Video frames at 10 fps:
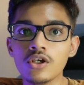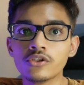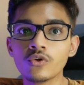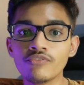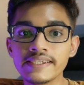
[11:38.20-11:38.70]

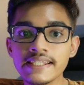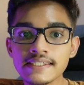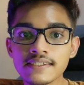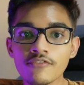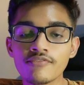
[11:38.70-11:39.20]
So with
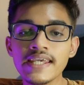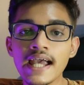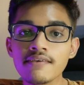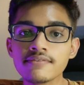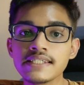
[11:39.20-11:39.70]
this, we
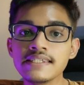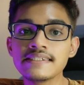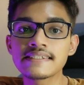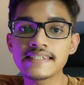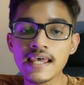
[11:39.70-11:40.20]
have seen
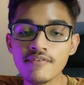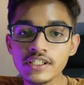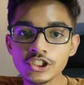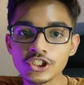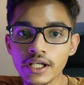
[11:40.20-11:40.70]

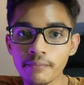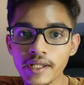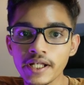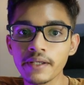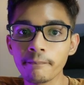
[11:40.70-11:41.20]
7
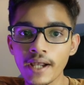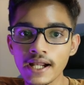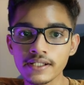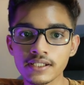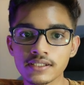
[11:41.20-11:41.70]
checkmating
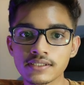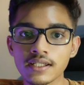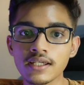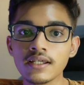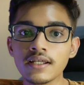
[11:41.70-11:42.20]
patterns
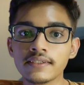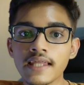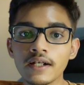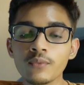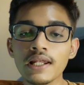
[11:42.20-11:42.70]

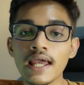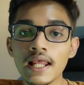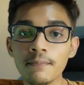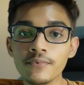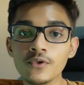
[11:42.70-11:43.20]
that will
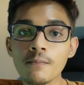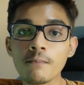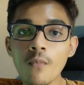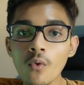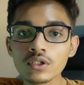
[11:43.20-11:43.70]
help you
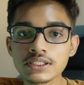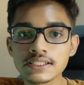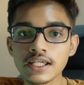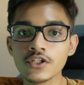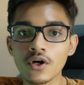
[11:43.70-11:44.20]

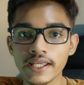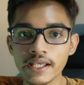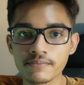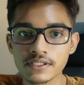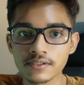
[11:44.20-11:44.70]
most in your
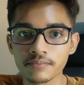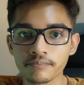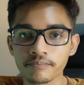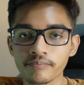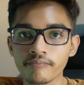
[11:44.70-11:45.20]
games.
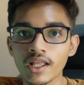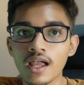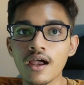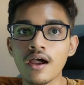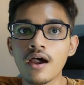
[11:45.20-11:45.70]

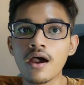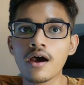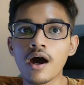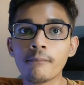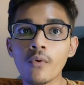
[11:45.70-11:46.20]

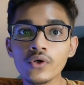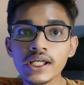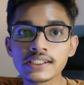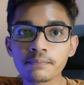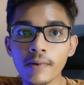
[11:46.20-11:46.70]
A
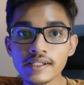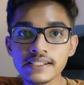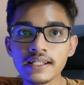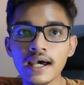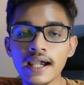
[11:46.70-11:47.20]
bonus
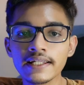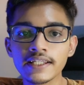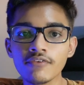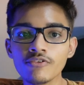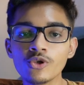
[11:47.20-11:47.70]
puzzle I'll
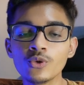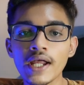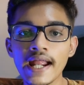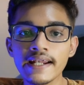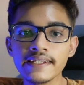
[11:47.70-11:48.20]
give you
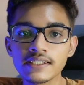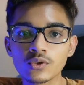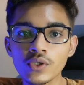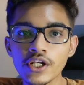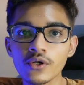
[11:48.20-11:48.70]
to end this
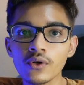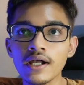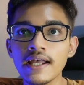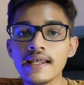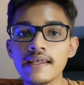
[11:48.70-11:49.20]

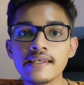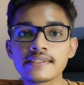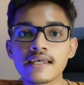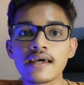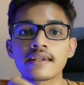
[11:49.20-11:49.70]
video
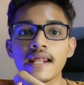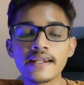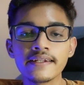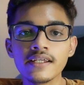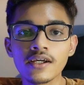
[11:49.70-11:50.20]
is
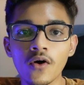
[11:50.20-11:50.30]
right here